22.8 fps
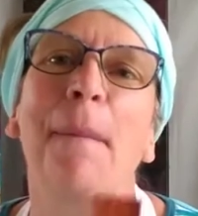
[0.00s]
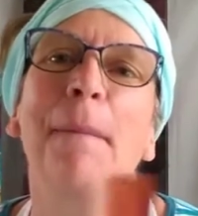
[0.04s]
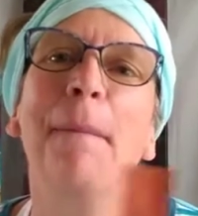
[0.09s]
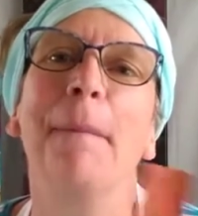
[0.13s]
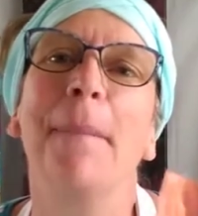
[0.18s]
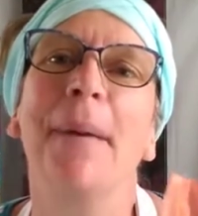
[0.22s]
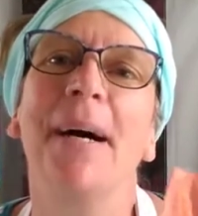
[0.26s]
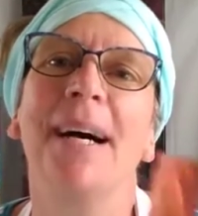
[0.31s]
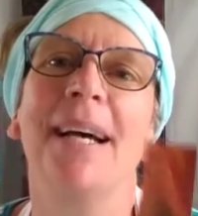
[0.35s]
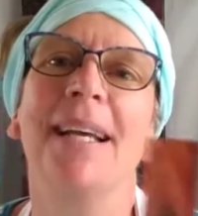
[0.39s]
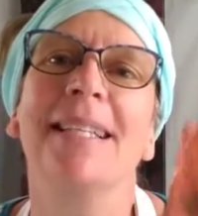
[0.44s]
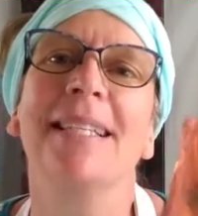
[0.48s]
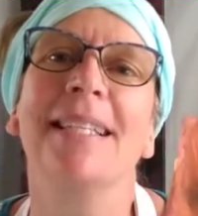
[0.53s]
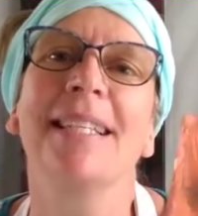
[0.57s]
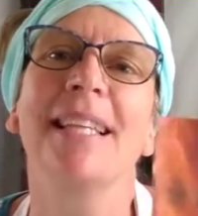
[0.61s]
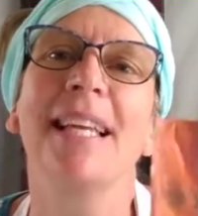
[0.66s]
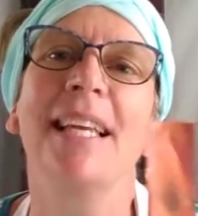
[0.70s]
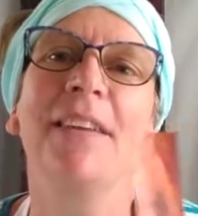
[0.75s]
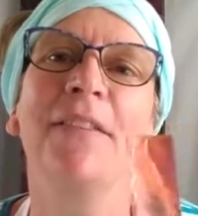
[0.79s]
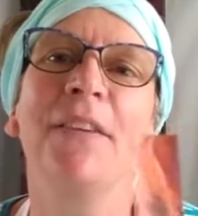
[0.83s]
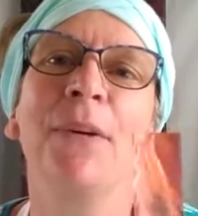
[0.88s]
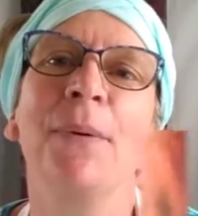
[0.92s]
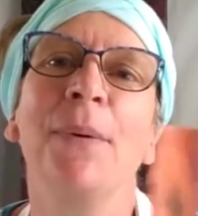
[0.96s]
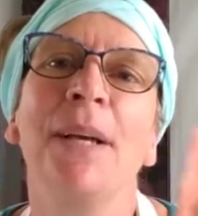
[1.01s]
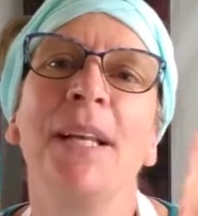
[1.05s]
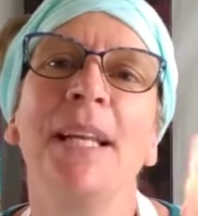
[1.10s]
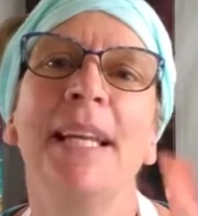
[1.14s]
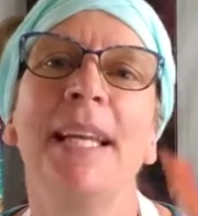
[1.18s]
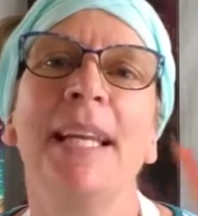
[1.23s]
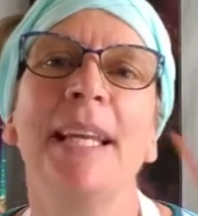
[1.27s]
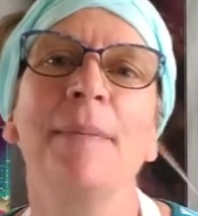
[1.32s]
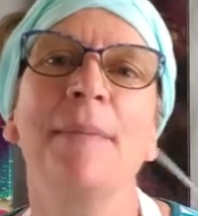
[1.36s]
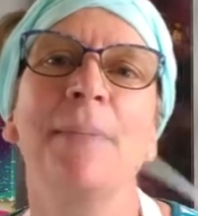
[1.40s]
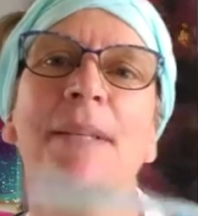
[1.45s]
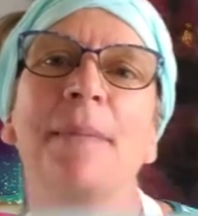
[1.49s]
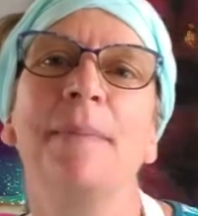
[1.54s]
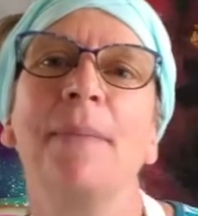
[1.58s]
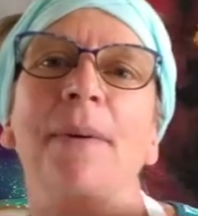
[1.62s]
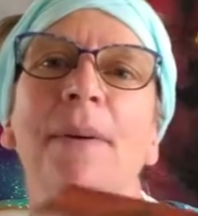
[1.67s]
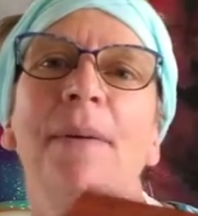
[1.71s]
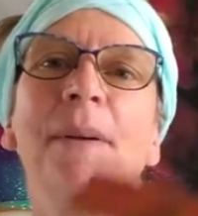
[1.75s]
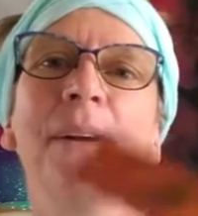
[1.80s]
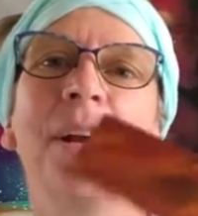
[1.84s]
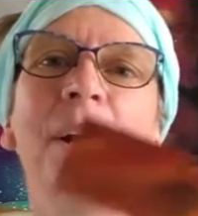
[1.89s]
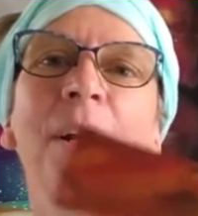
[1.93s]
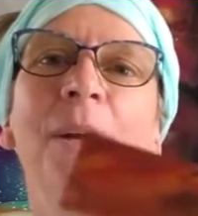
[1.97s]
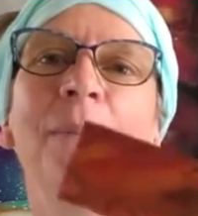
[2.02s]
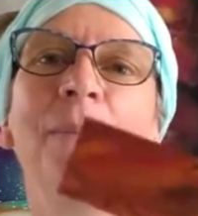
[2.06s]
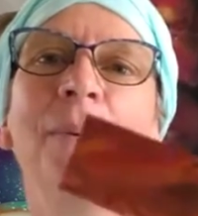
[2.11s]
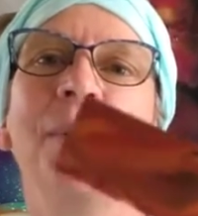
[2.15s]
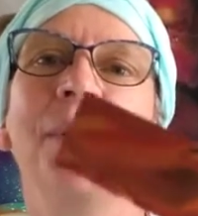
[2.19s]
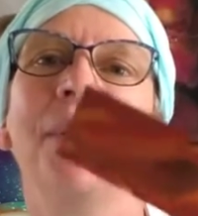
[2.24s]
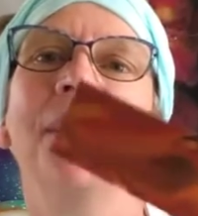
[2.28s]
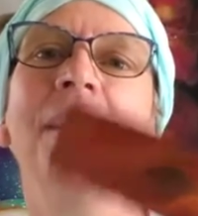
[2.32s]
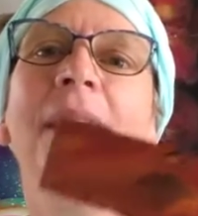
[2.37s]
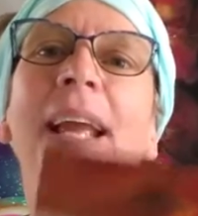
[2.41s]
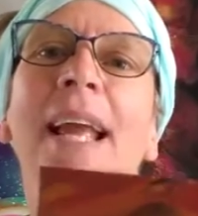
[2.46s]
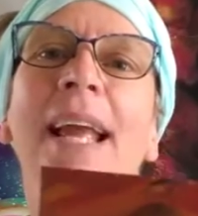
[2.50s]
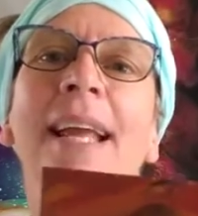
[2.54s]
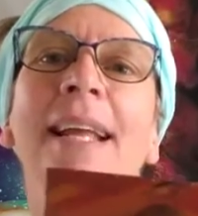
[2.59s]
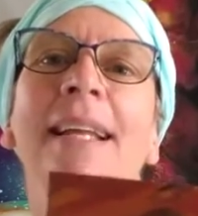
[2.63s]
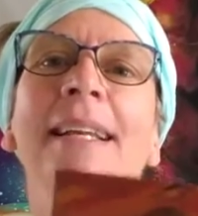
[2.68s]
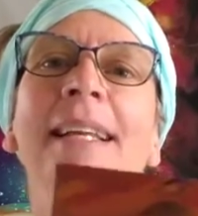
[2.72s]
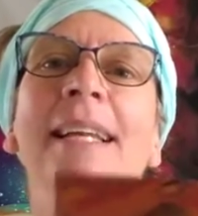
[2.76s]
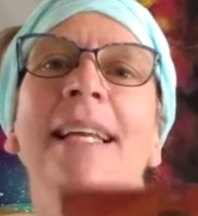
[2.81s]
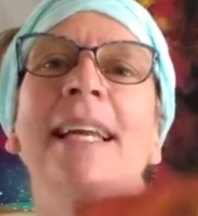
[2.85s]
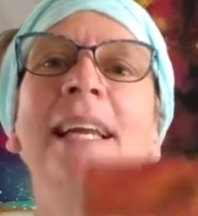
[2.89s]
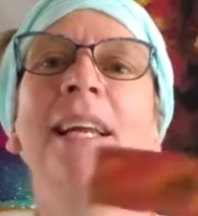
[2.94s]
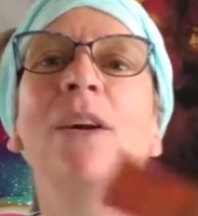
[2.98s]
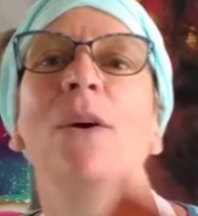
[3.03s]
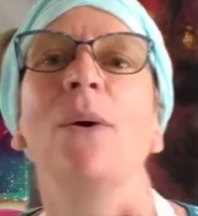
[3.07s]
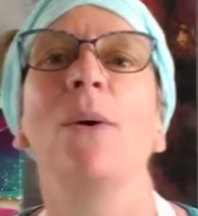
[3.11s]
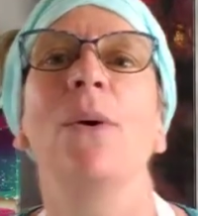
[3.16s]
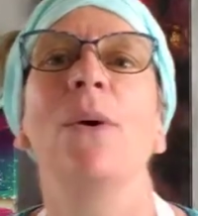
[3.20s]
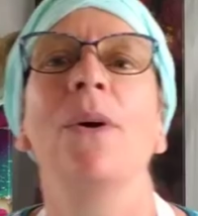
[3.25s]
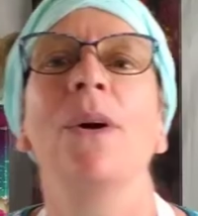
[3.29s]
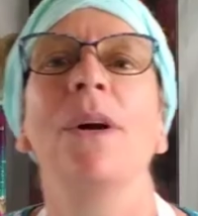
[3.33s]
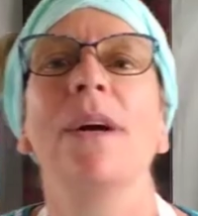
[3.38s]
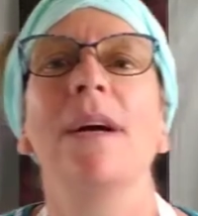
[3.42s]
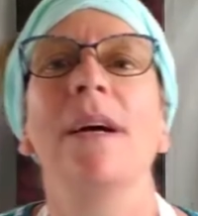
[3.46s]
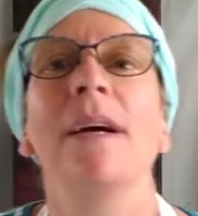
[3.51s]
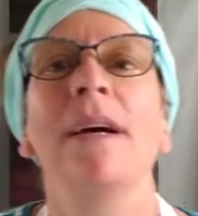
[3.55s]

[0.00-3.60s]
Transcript: But if you want to keep some cardboard handy, or